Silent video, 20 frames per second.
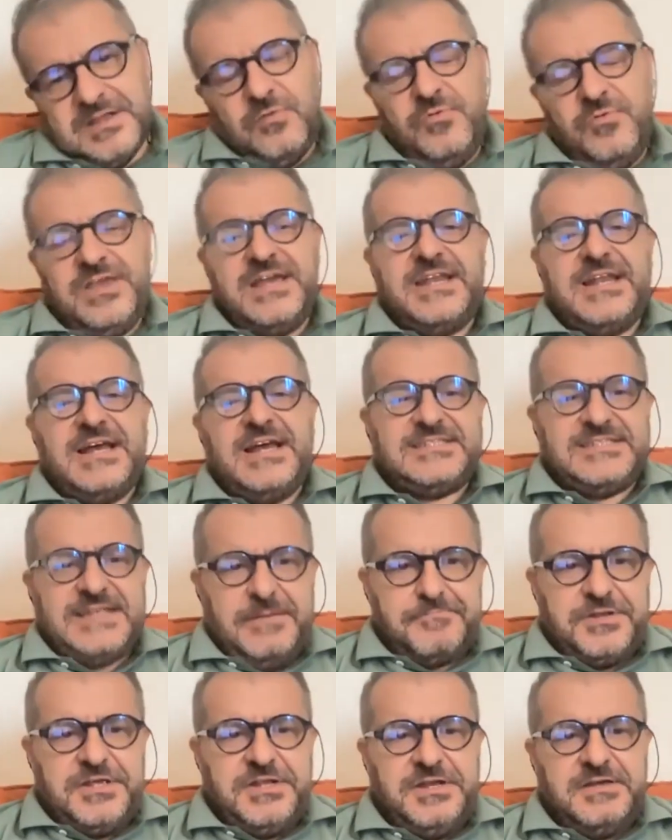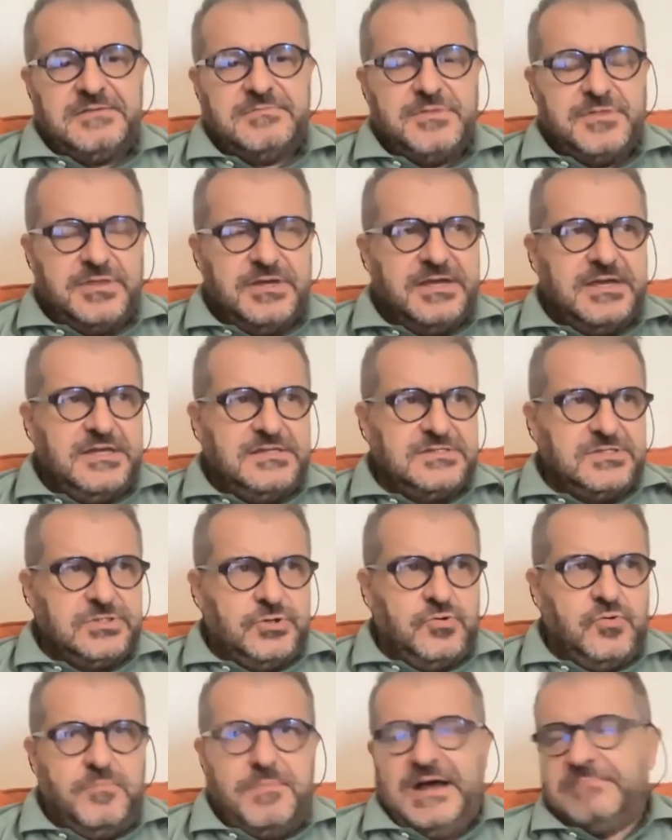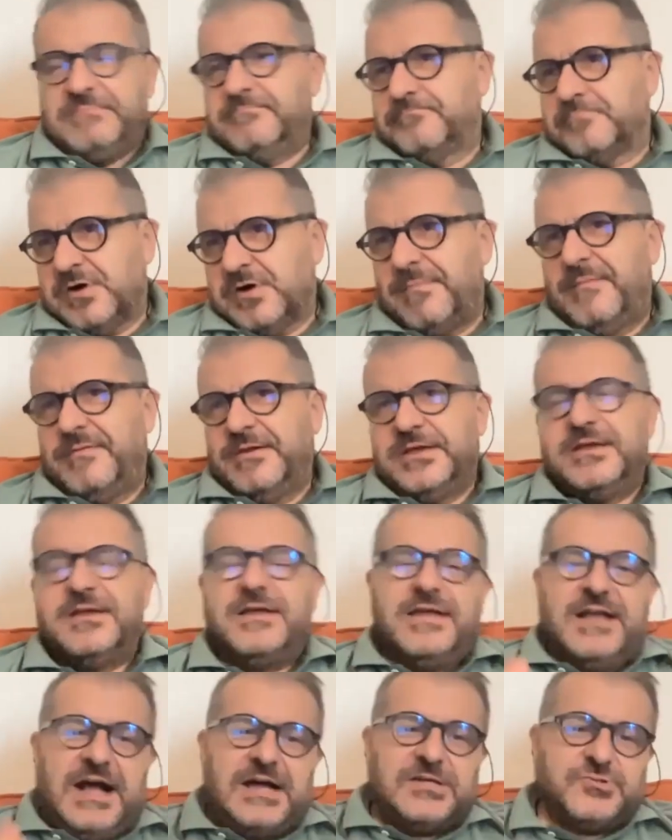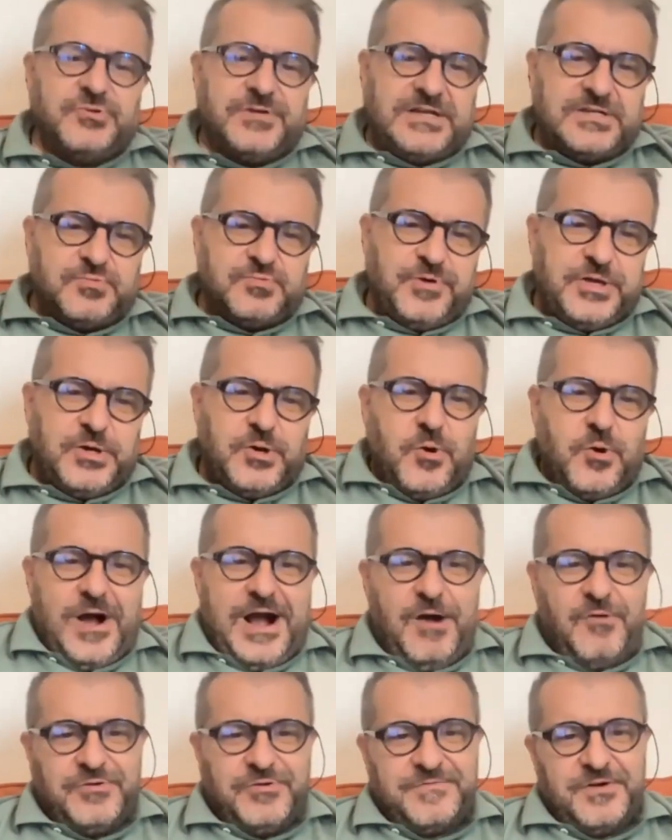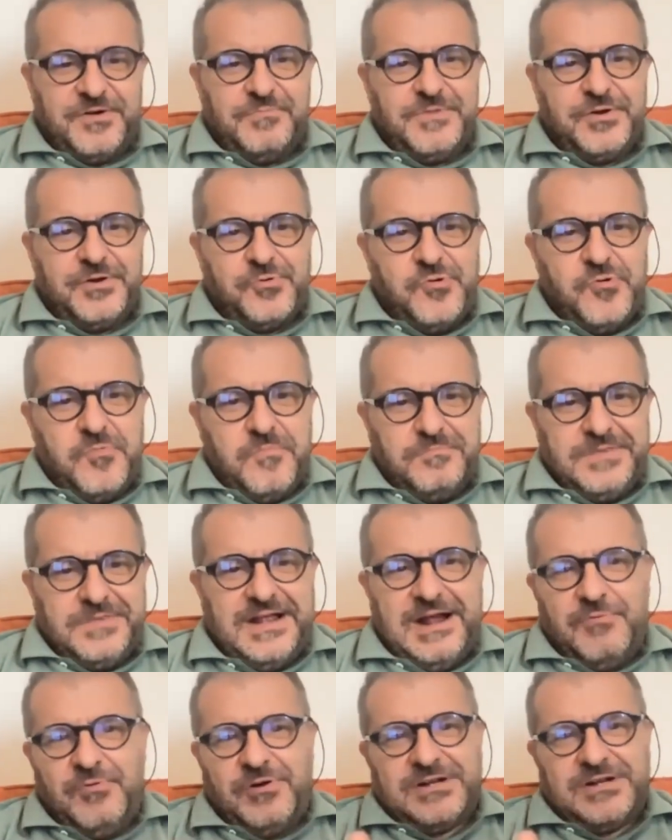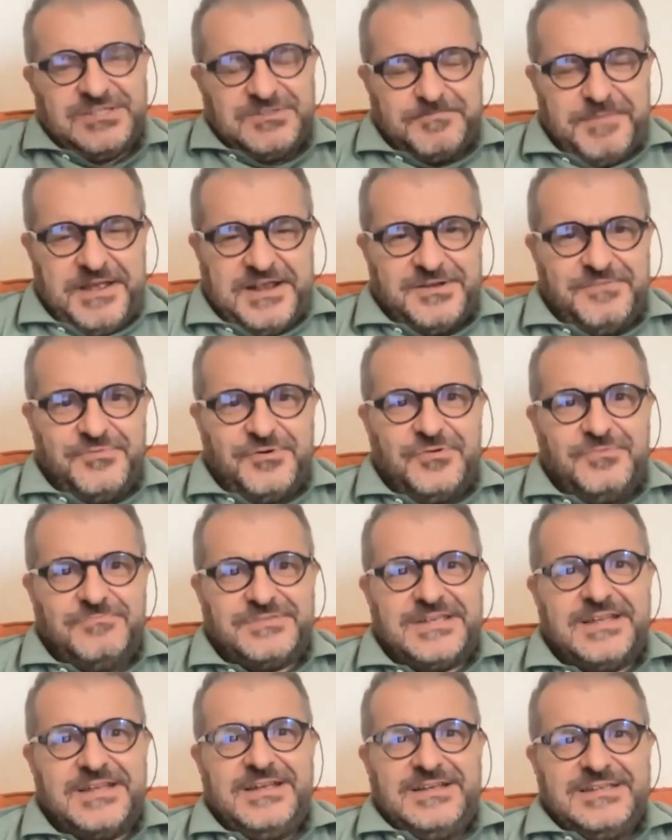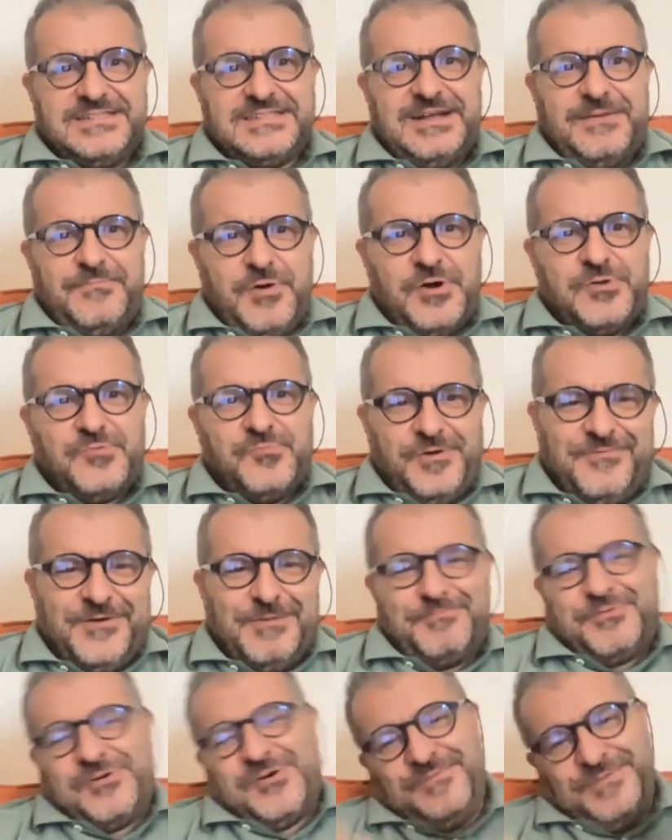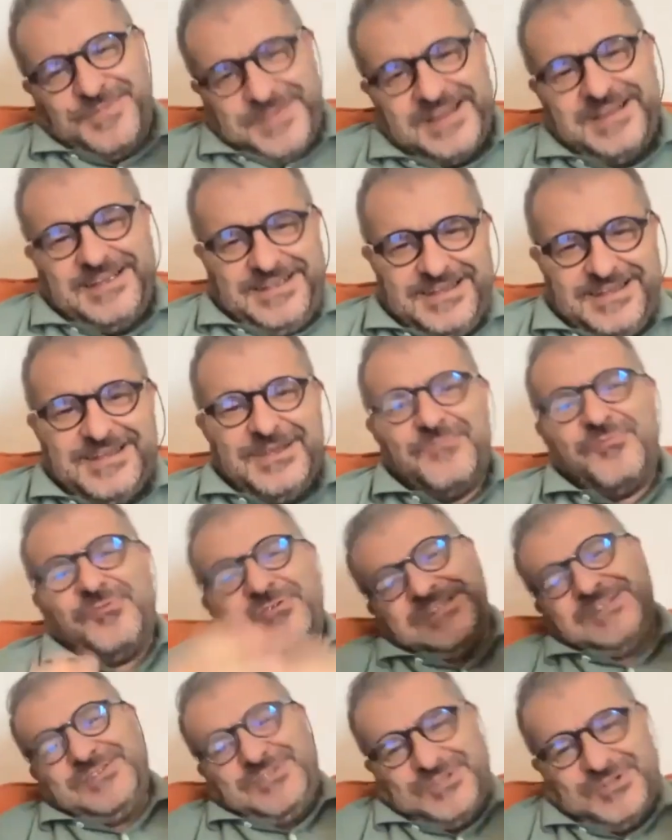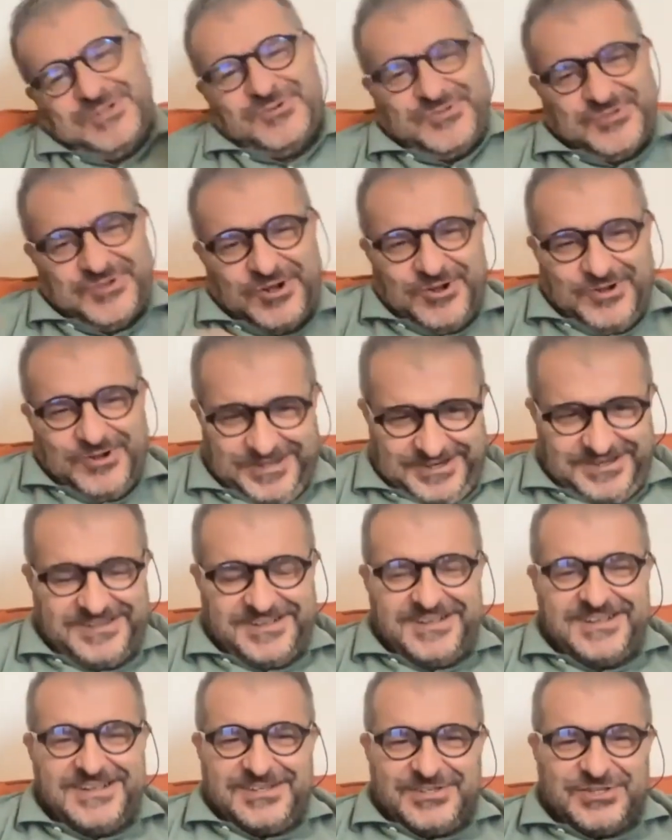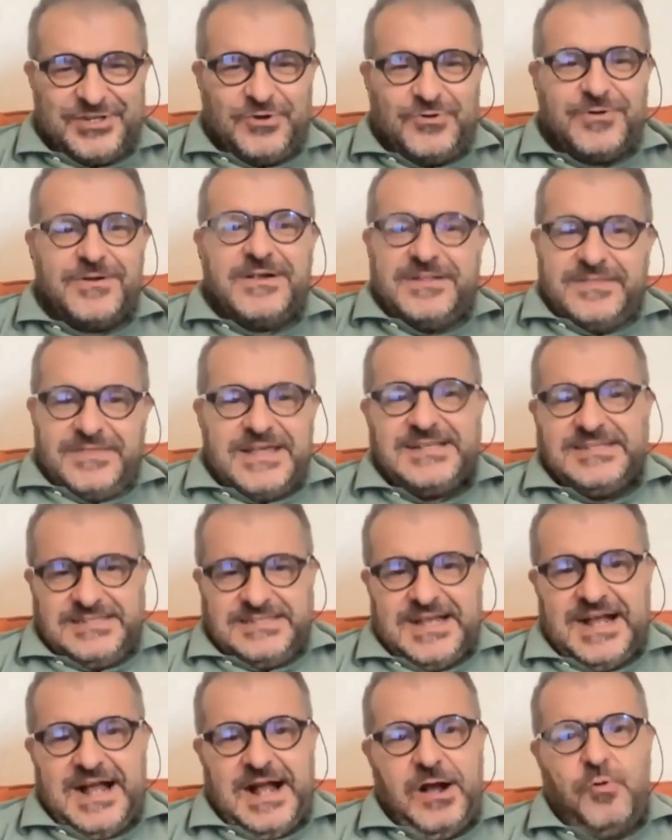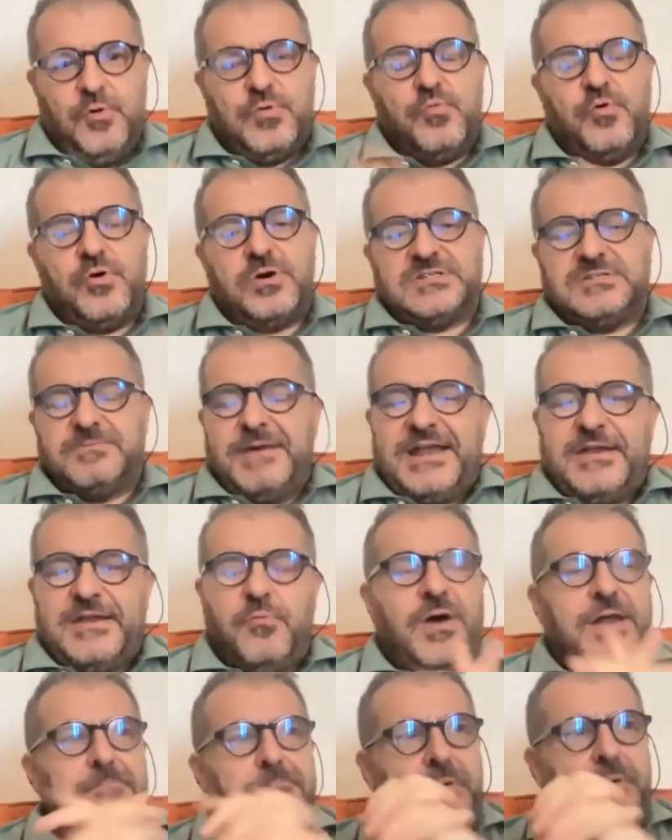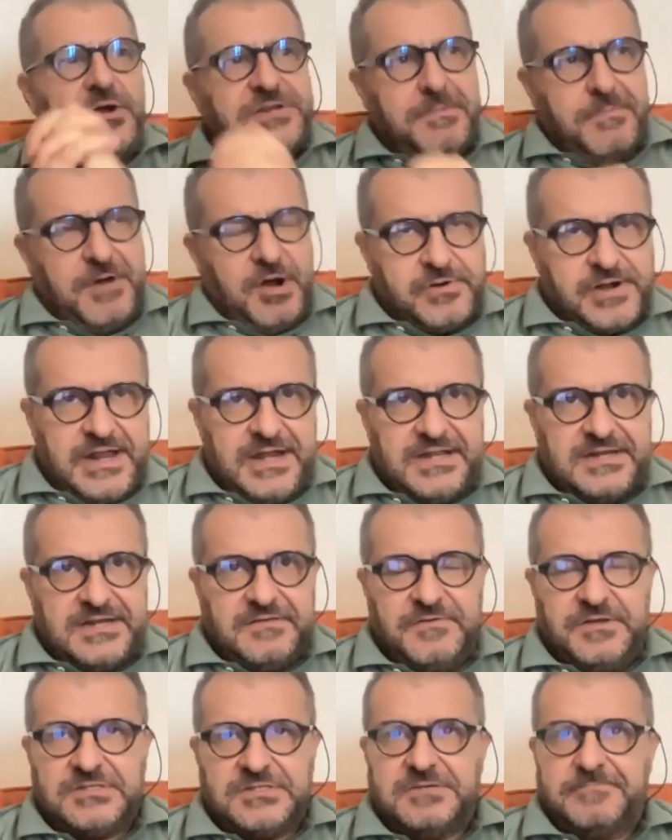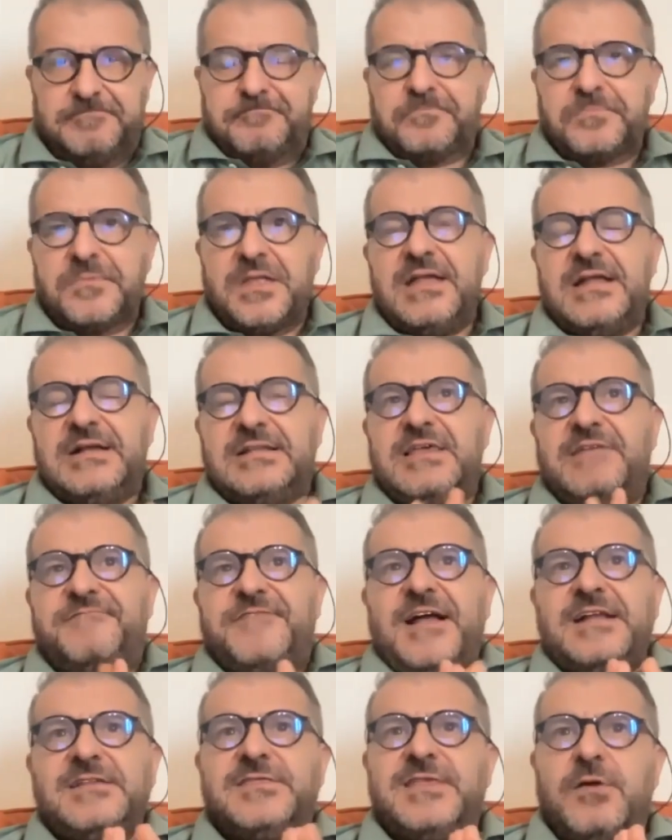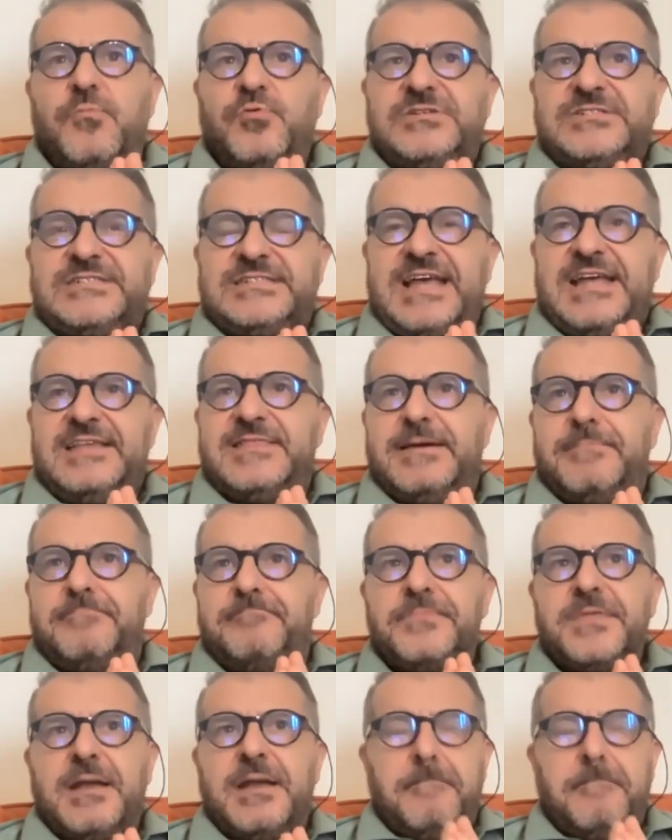We can accept it and think it's true, but probably as soon as we go out from the room, our respective rooms, someone will prove that it wasn't so solid. So that's how it works. But one point about relativism, the fact that we say that